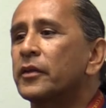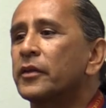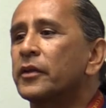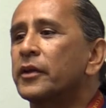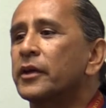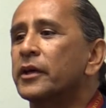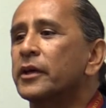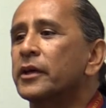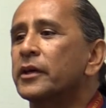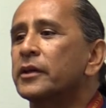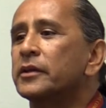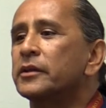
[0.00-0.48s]

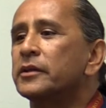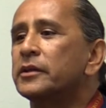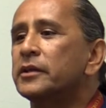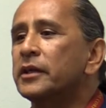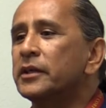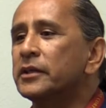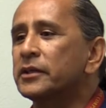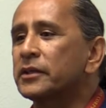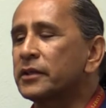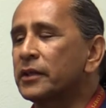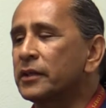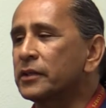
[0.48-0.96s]
The
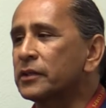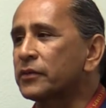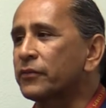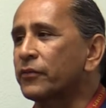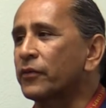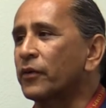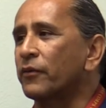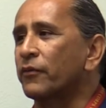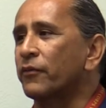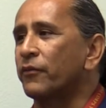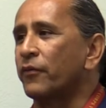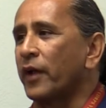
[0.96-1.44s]
distance
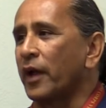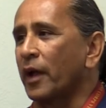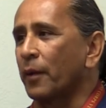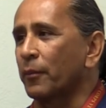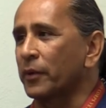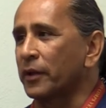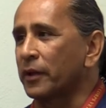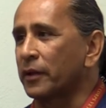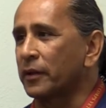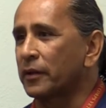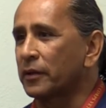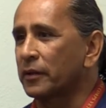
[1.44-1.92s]
from
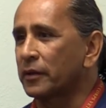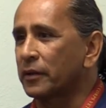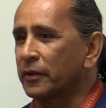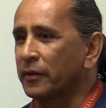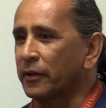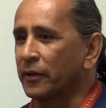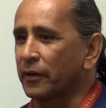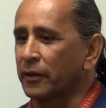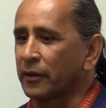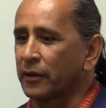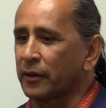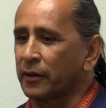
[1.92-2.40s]
family.
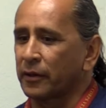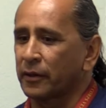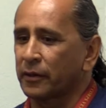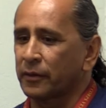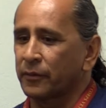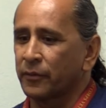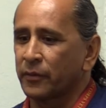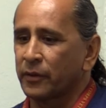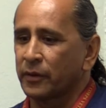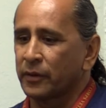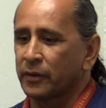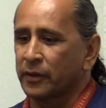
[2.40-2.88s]

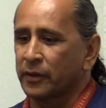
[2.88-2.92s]
The